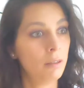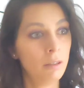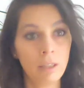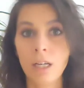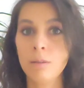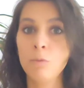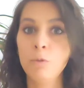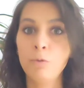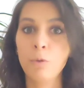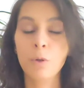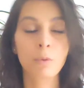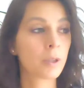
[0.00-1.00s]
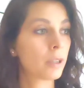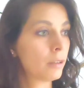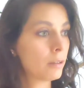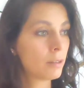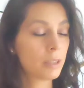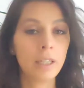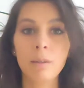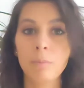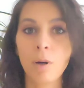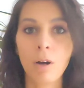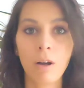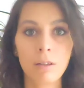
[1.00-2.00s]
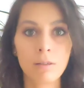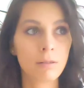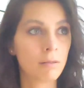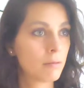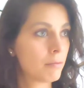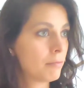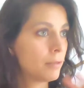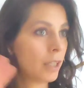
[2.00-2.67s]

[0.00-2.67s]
not move forward, take a pause,